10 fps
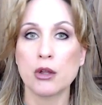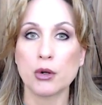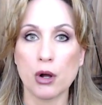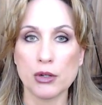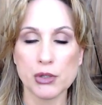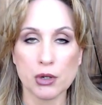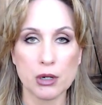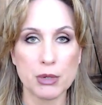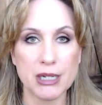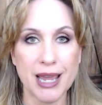They're also
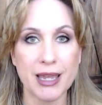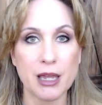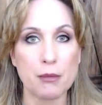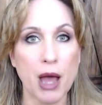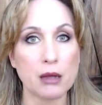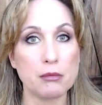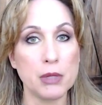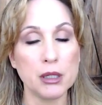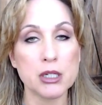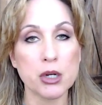going to be taking back
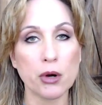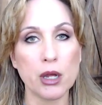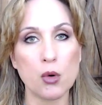military